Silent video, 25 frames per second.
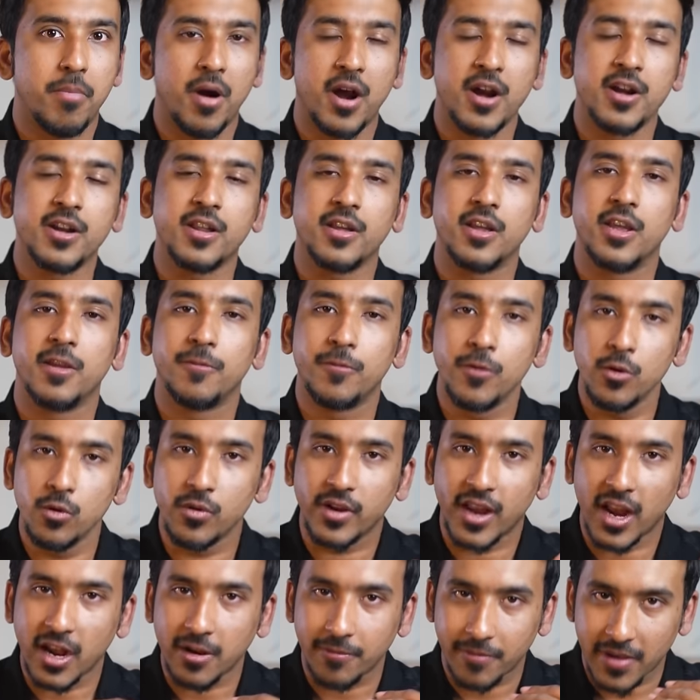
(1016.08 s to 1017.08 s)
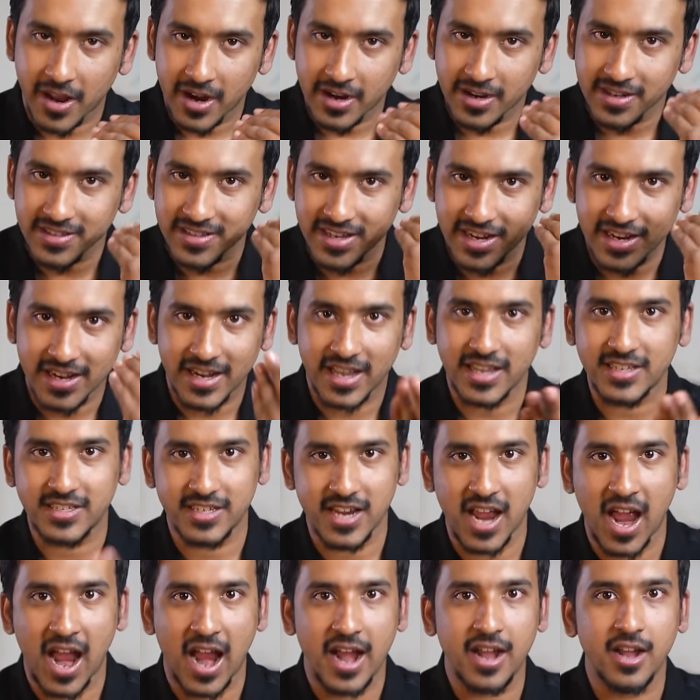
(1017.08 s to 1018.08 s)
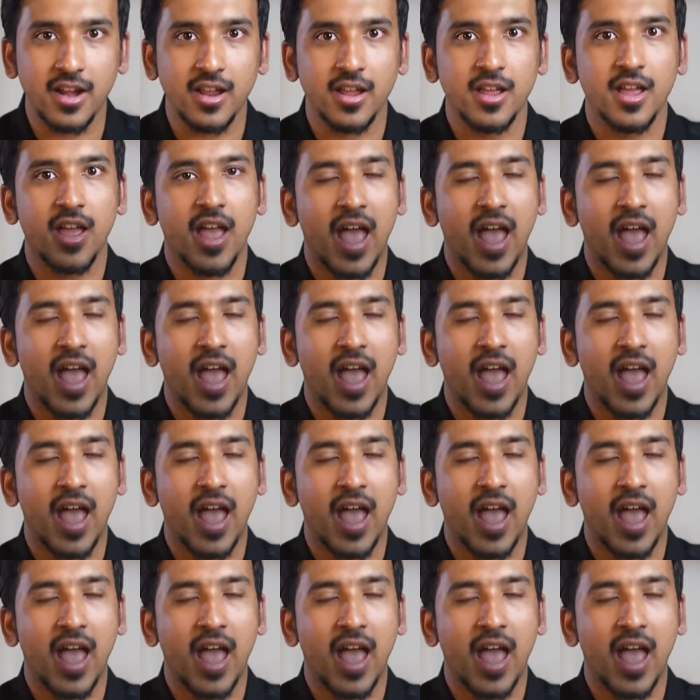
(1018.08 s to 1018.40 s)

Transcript: But if you look at where does India stand,